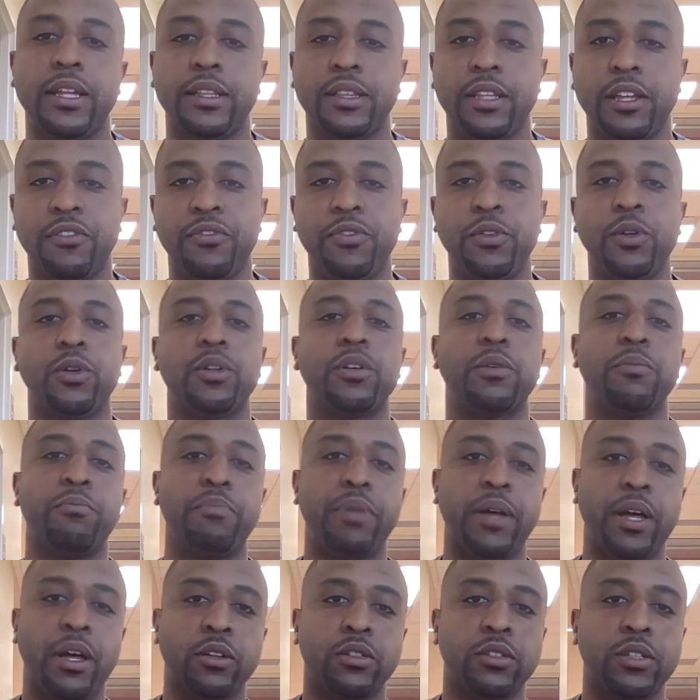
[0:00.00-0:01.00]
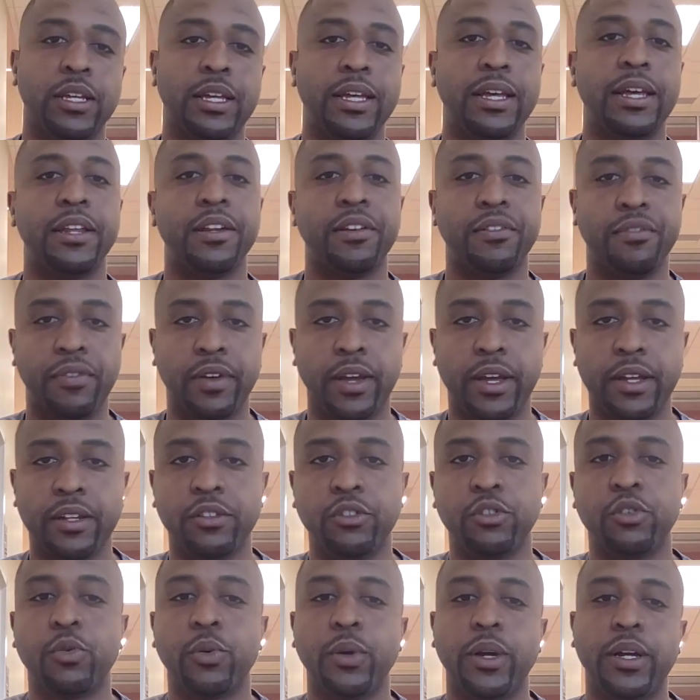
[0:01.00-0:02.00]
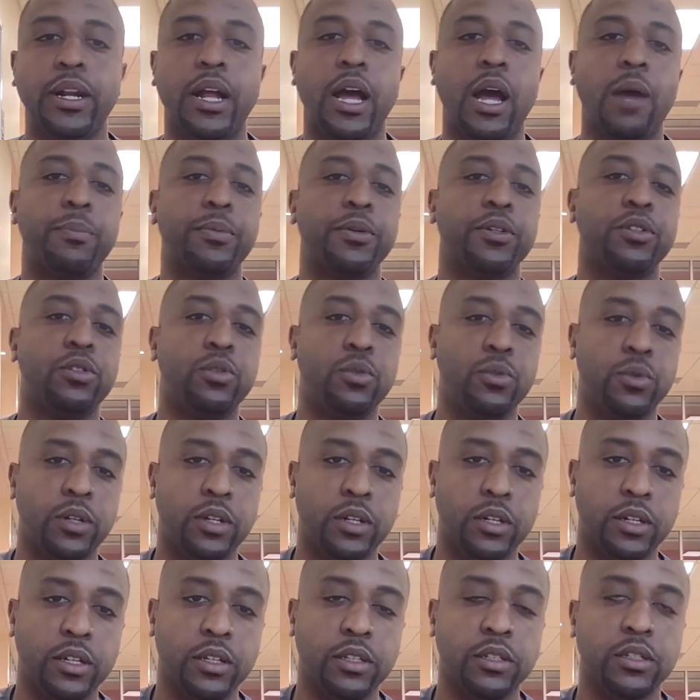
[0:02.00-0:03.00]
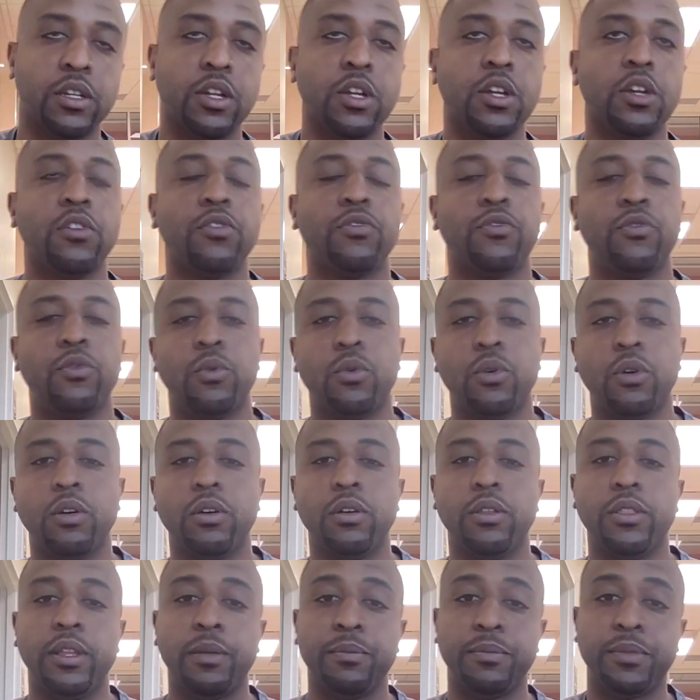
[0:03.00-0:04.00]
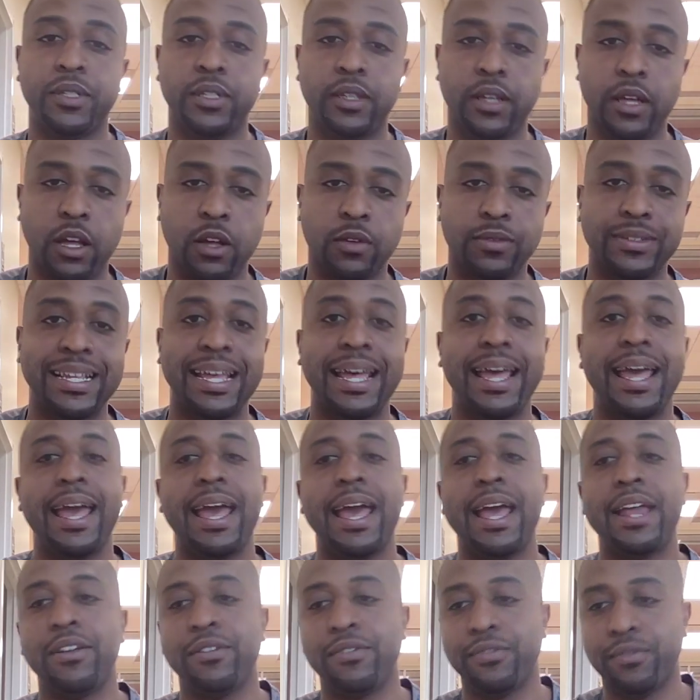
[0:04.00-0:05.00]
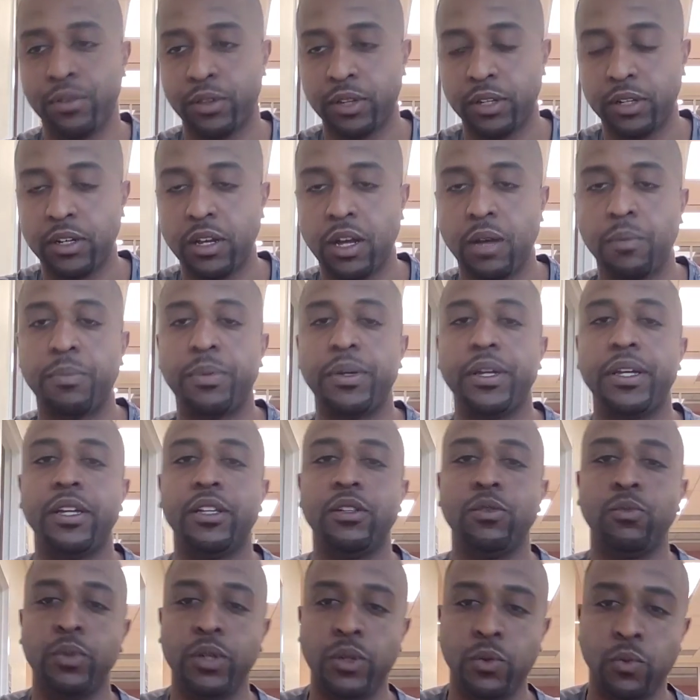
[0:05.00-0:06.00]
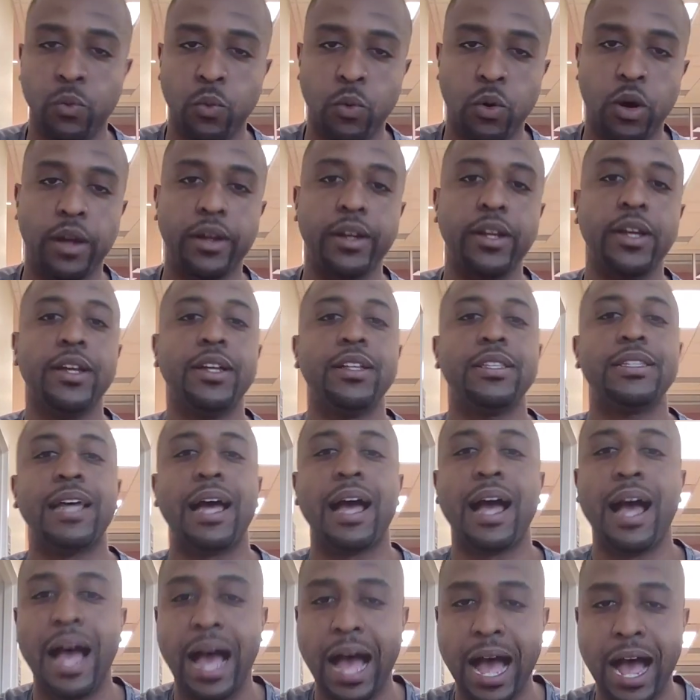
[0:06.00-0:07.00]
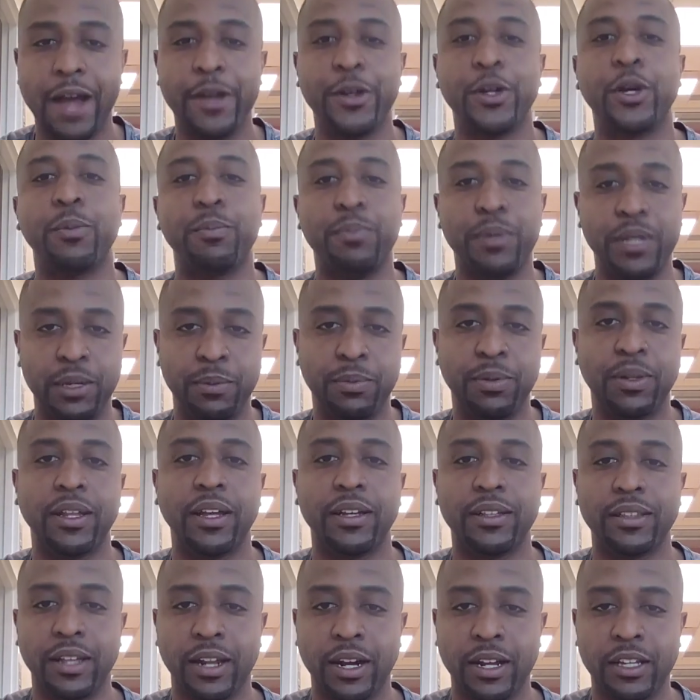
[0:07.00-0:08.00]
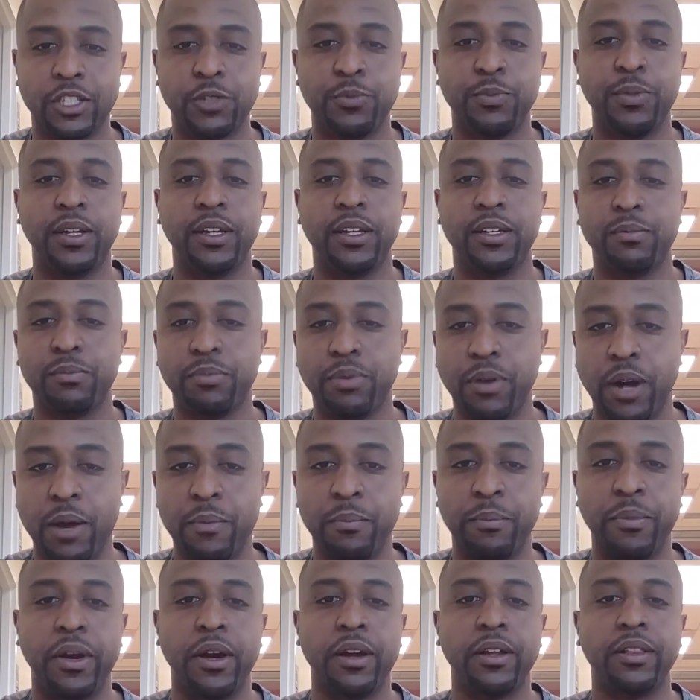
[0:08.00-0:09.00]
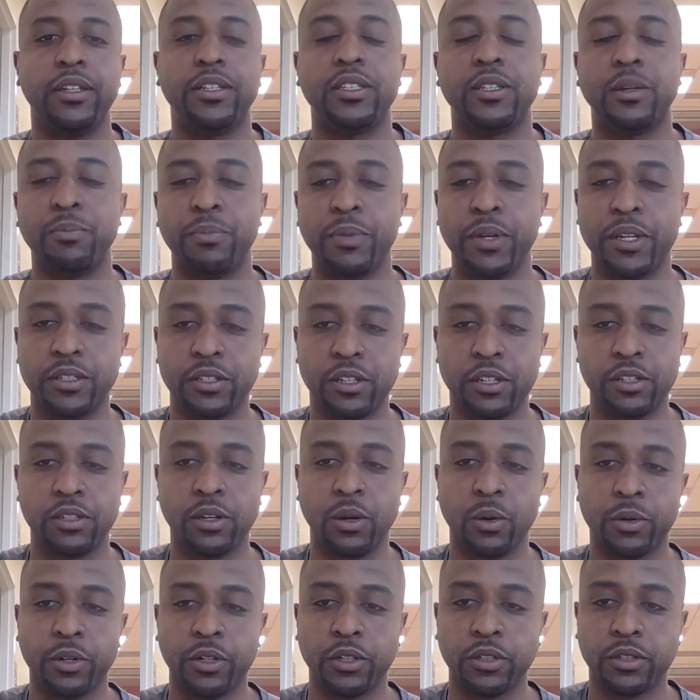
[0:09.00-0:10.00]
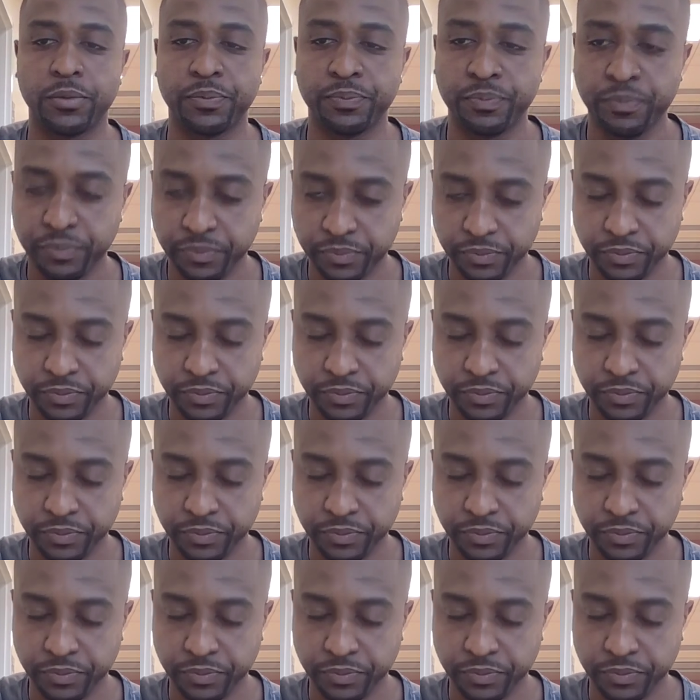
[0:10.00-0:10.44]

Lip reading: that they feel compelled to innovate and create opportunities for themselves and for the company. And we want to hire people like that. I speak primarily to business owners.